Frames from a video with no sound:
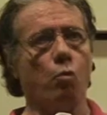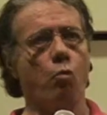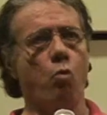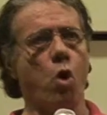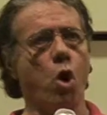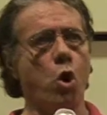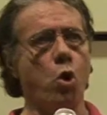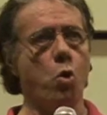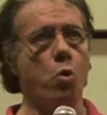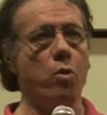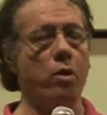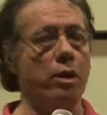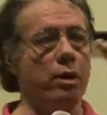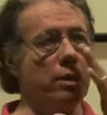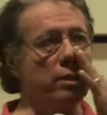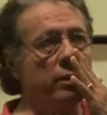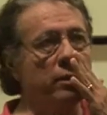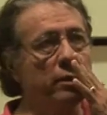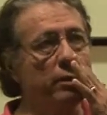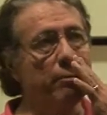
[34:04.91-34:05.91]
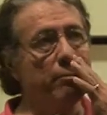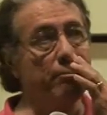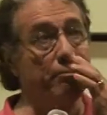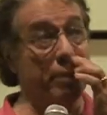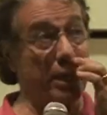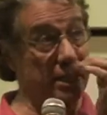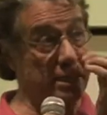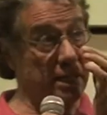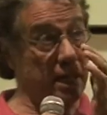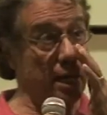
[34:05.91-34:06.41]
whoa,
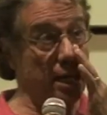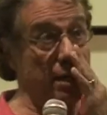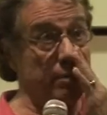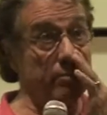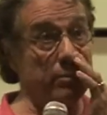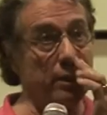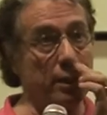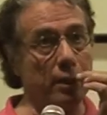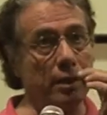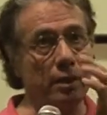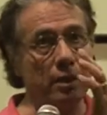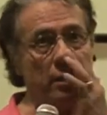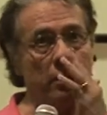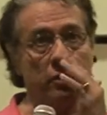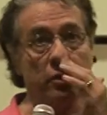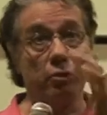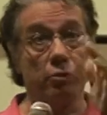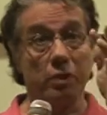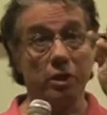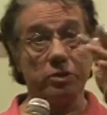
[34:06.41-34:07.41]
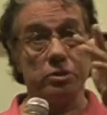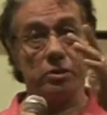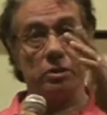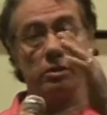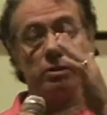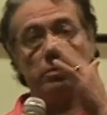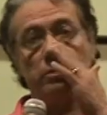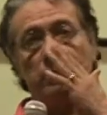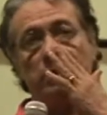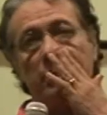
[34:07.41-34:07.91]
big time. The
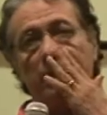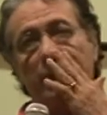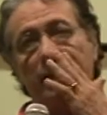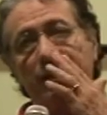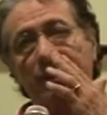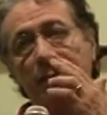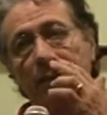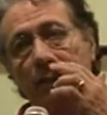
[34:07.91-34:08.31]
original, Right?